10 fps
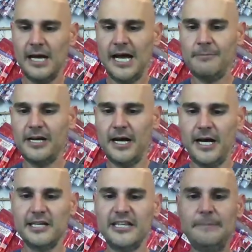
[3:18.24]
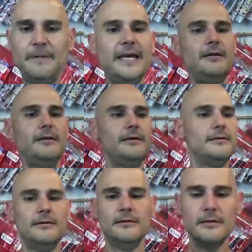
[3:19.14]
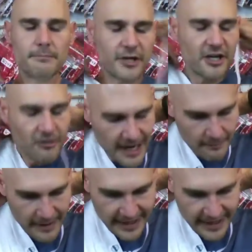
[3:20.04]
I'm going to unclip it, put it around my